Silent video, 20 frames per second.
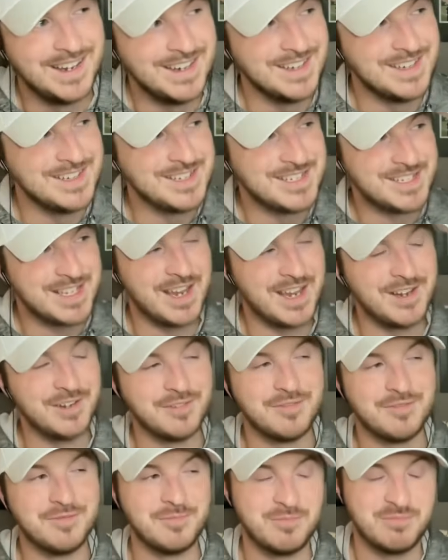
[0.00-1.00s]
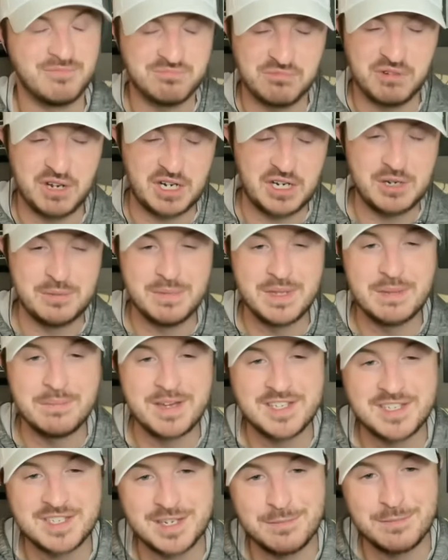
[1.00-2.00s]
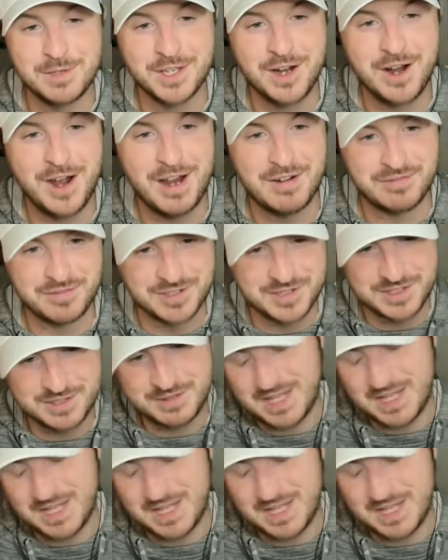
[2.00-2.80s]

instead of what could be the best team in the conference.